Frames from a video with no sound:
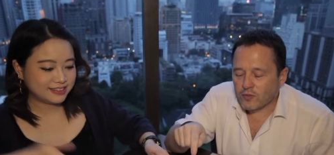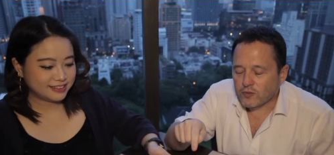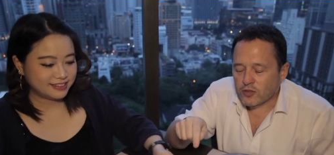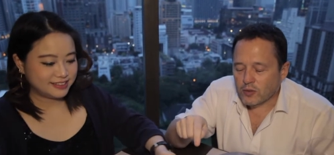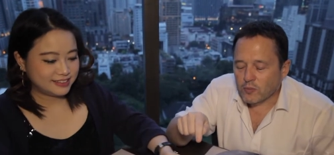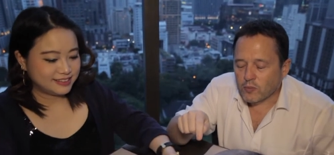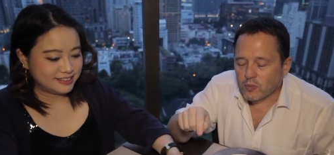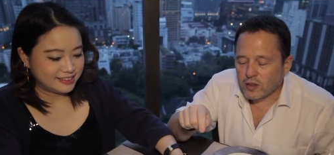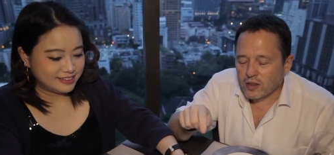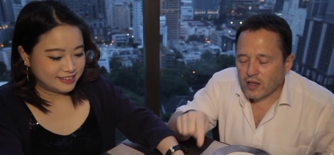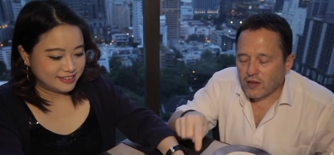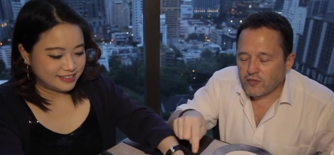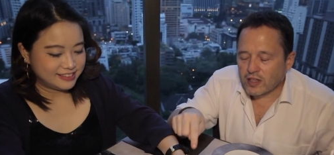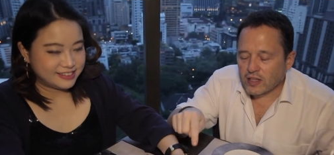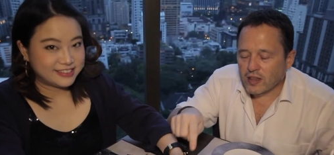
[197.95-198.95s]
Speaker 1: some
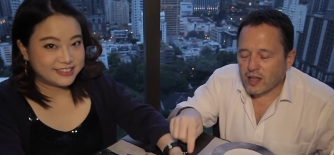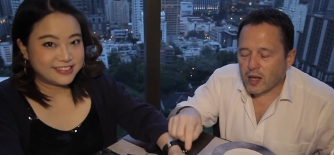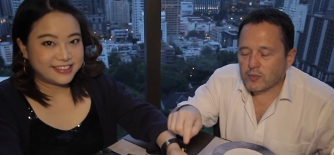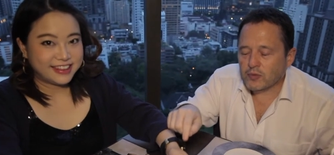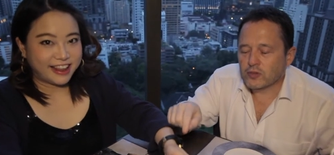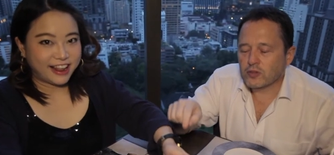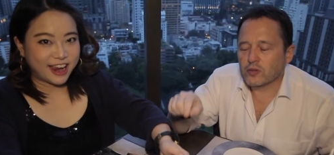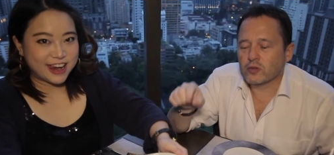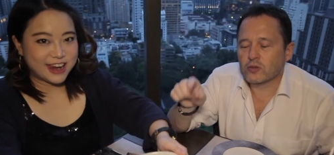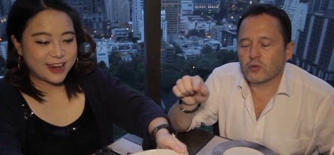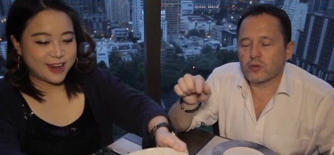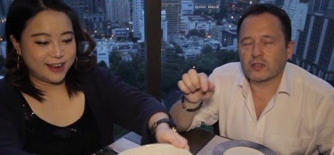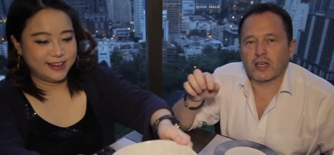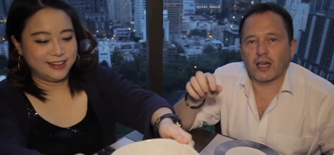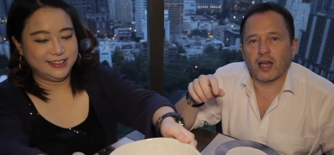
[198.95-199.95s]
lovely lobster
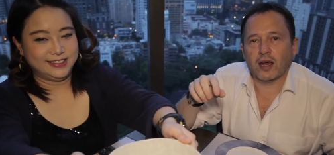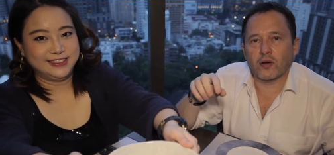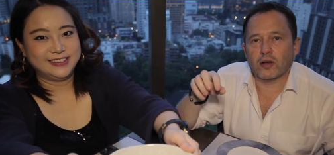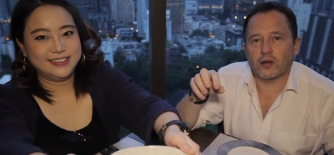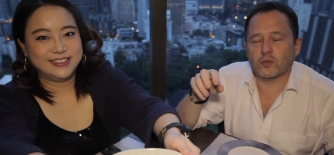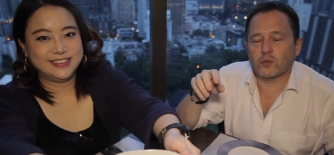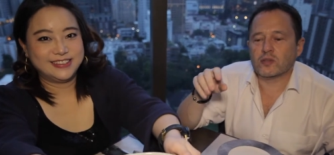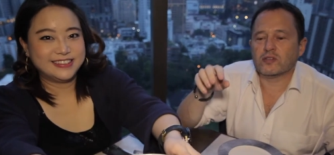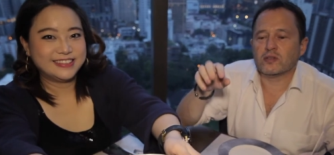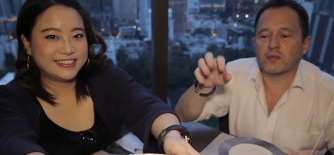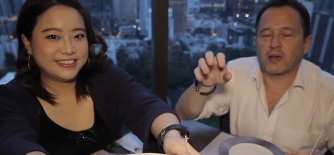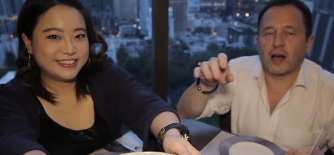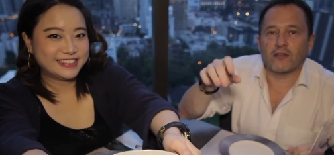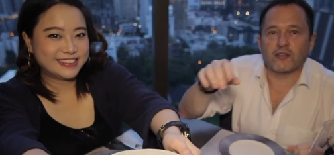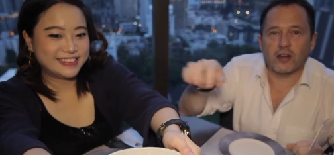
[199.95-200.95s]
grilled carrot with
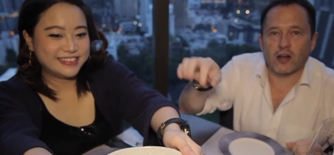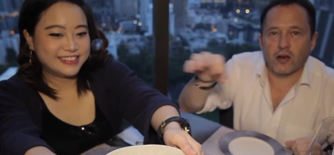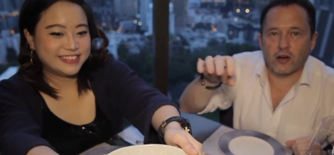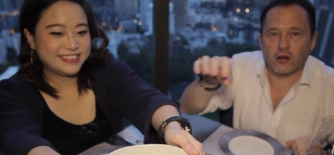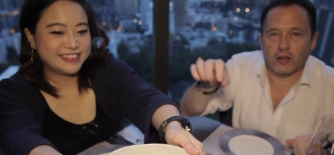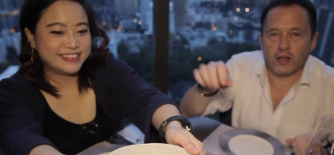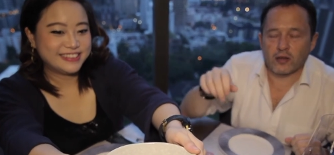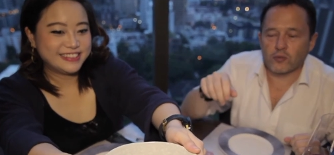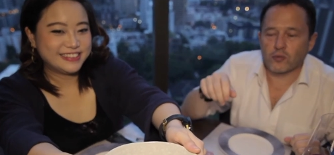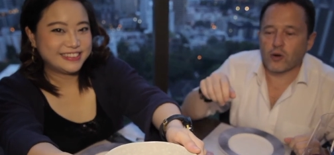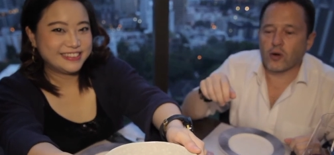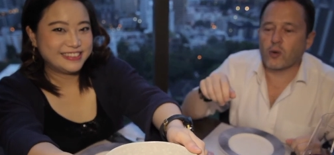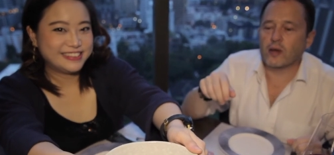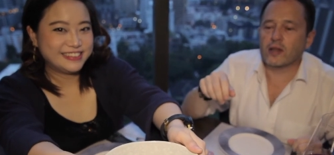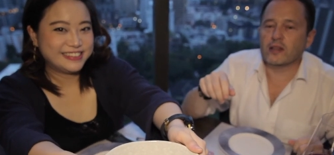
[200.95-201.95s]
some caviar and
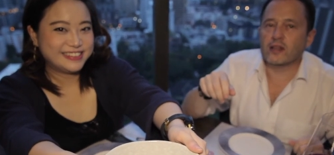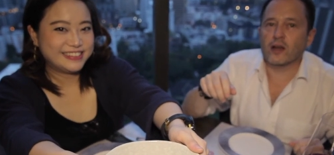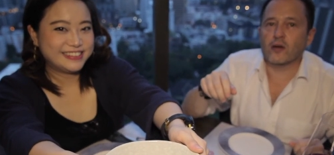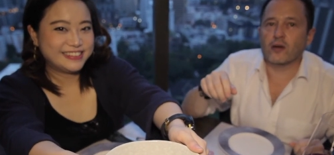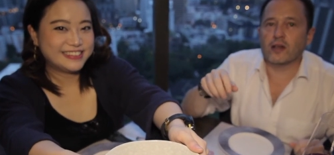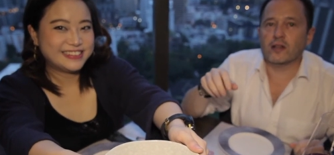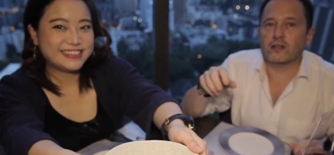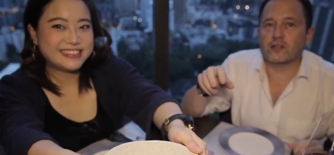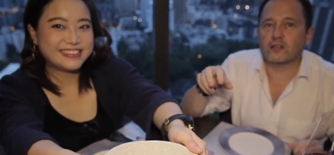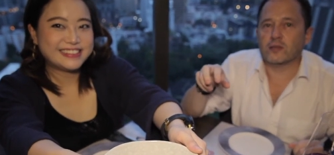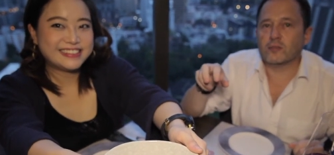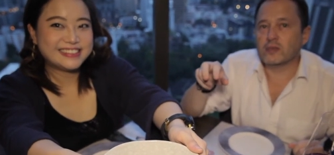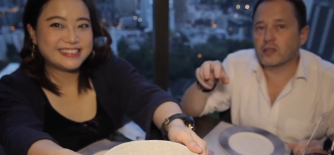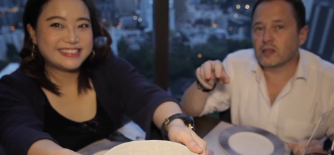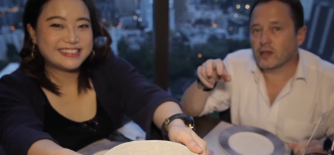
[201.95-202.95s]
roe in there and
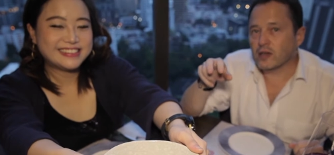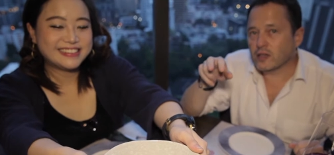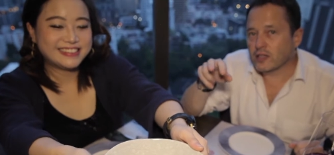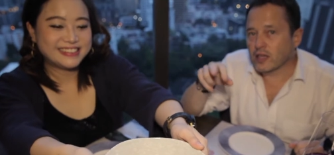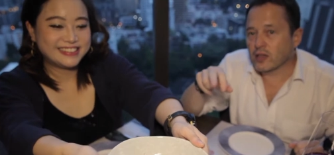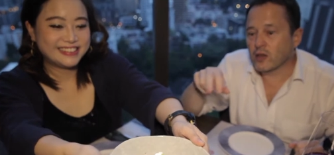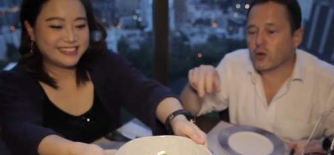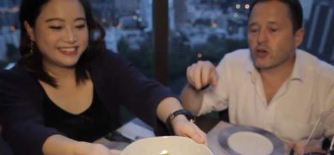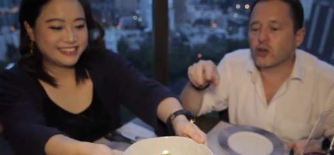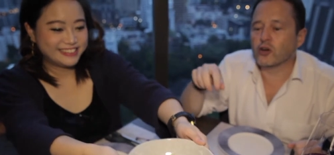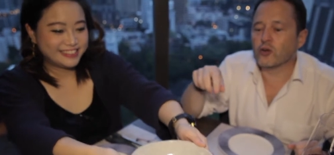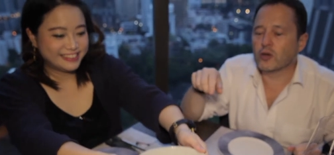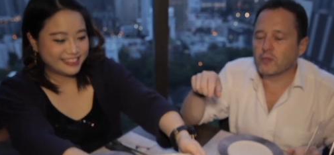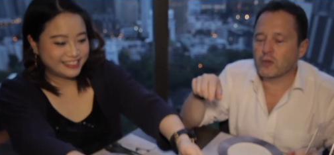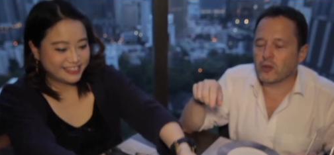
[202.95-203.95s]
some uh, yellow
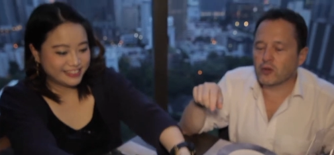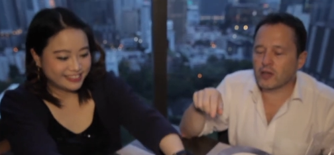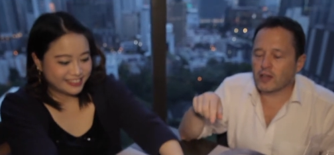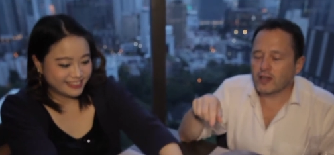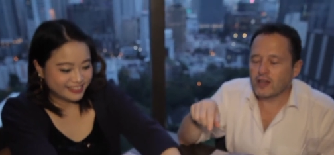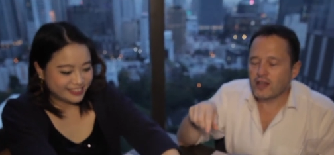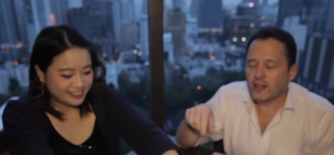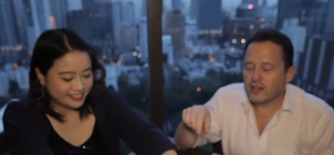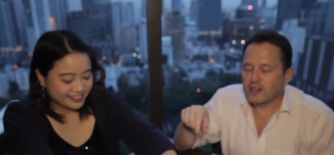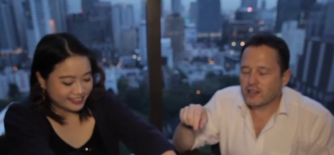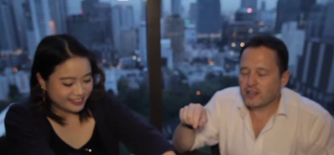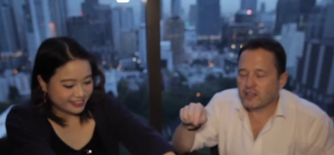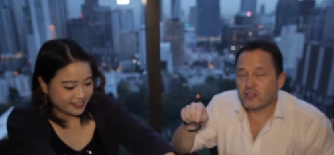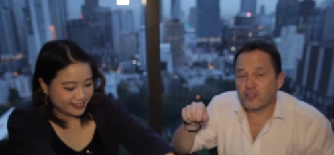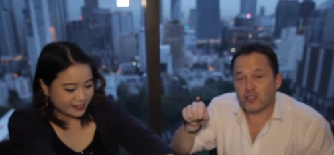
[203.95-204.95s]
curry milk.
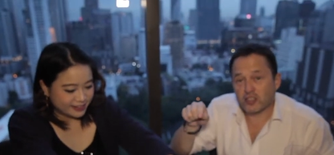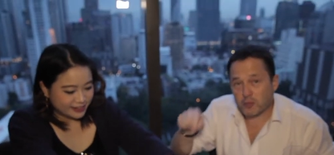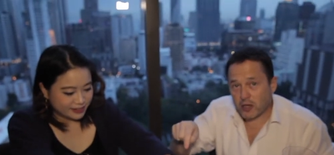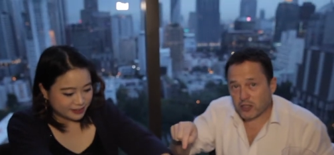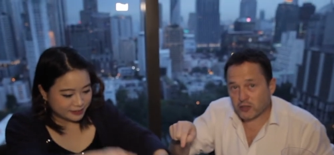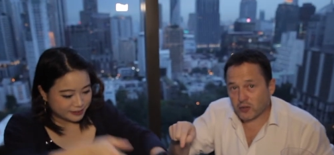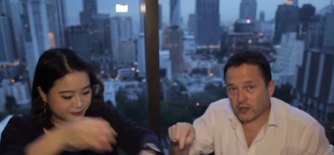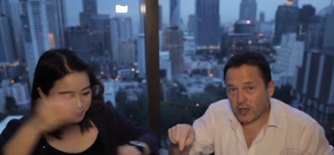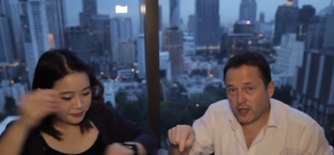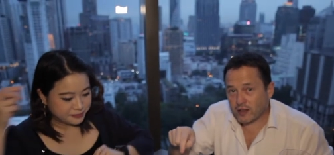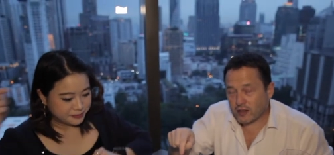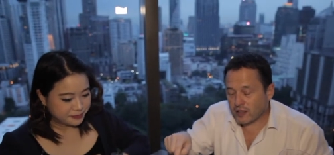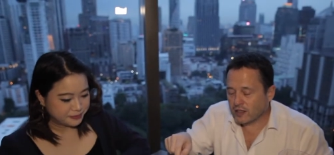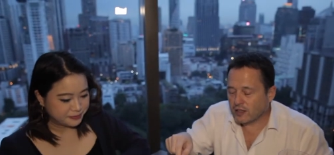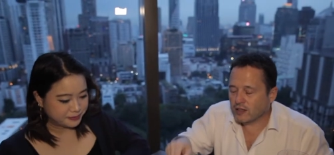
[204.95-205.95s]
This is a special
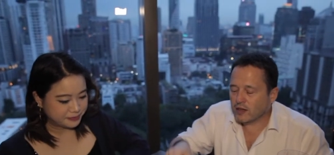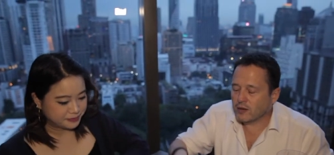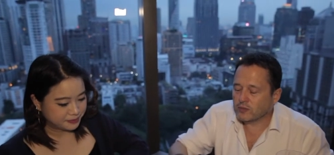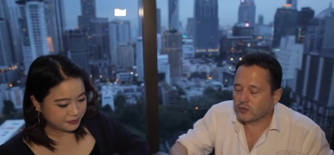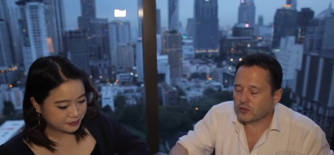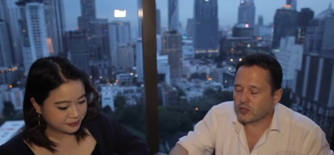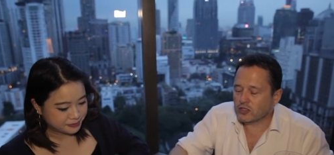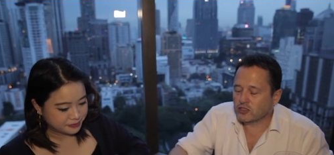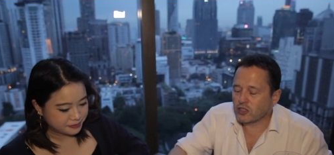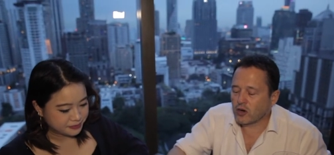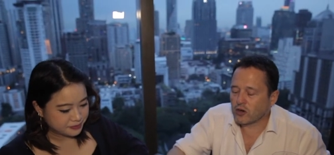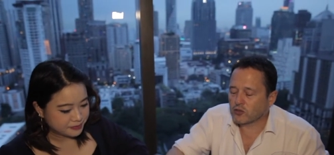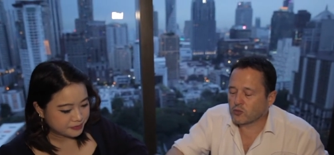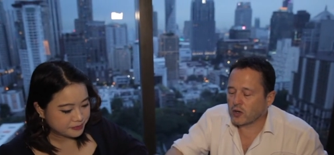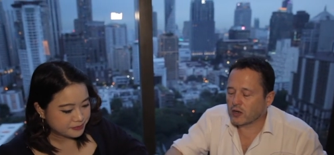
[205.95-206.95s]
that the um, that
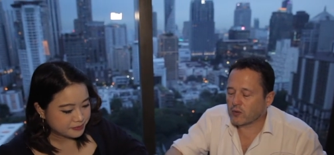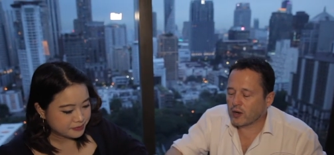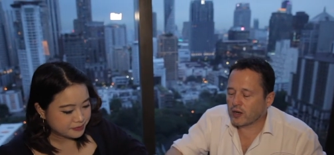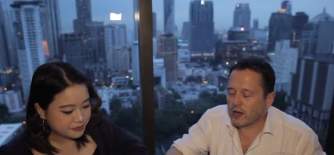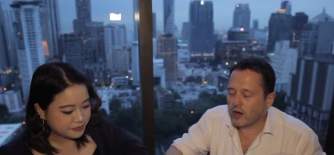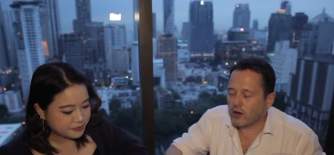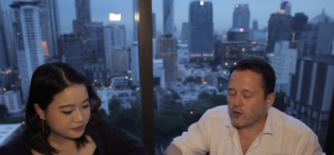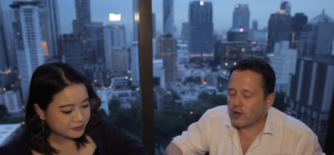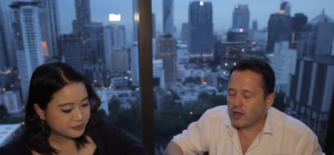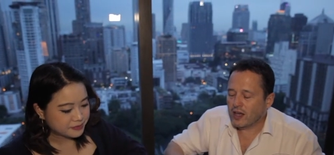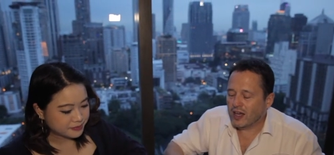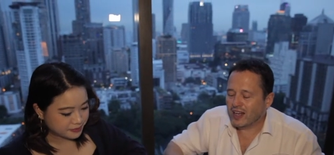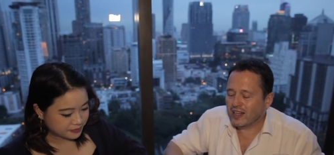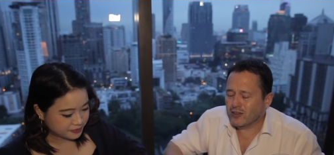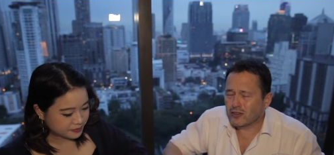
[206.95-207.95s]
Char is running right now,
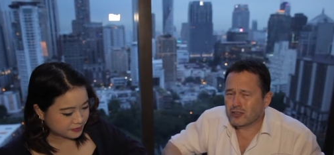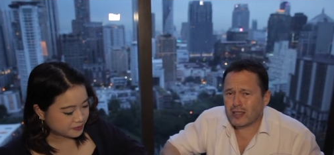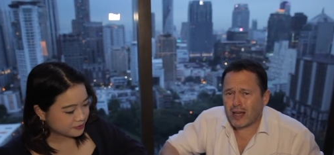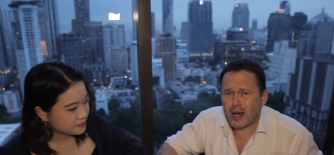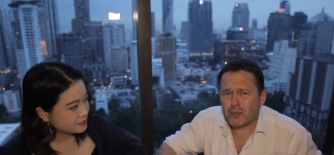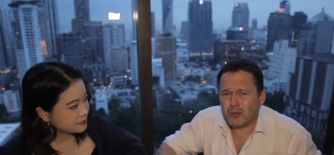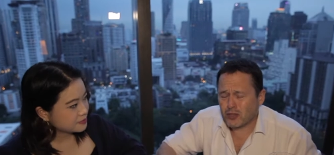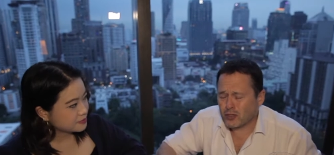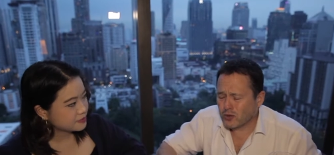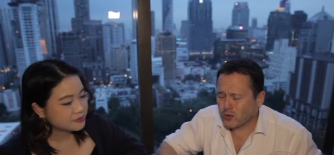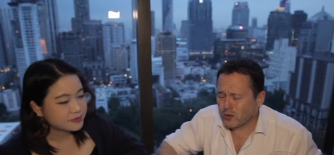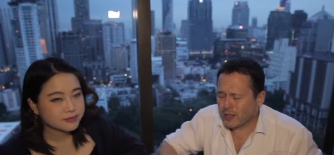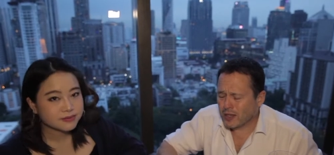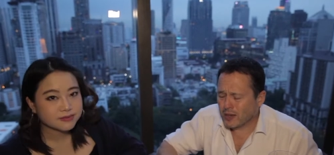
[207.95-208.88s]
and it looks absolutely